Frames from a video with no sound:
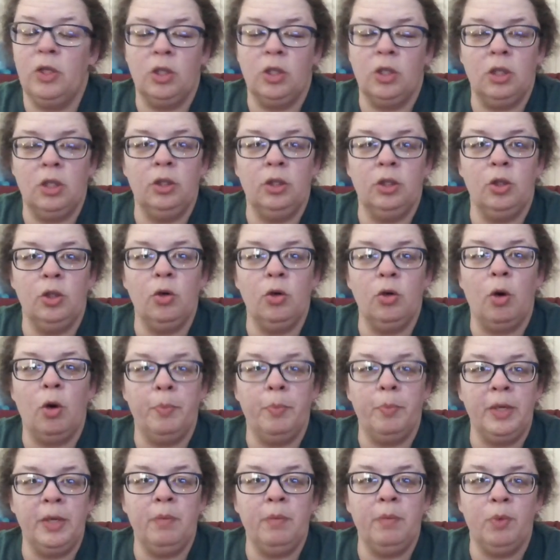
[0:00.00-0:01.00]
It's,
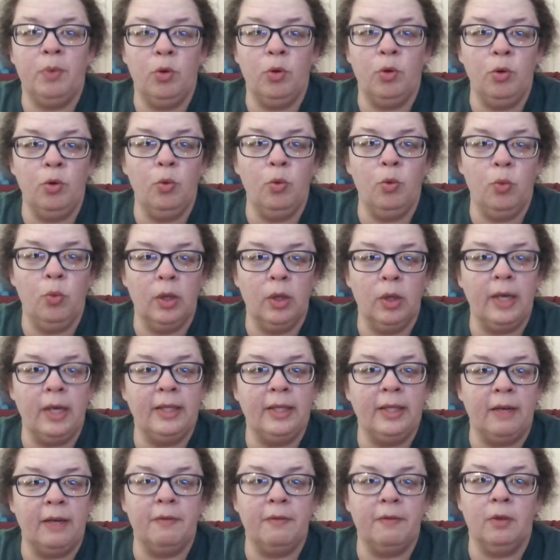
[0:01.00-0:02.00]
people who were
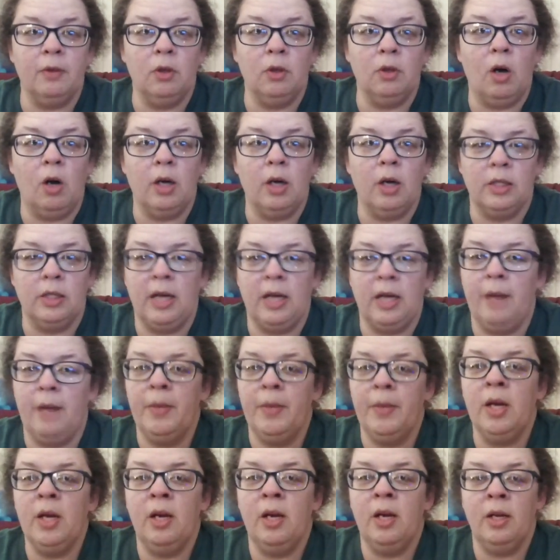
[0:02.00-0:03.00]
like that for a long time.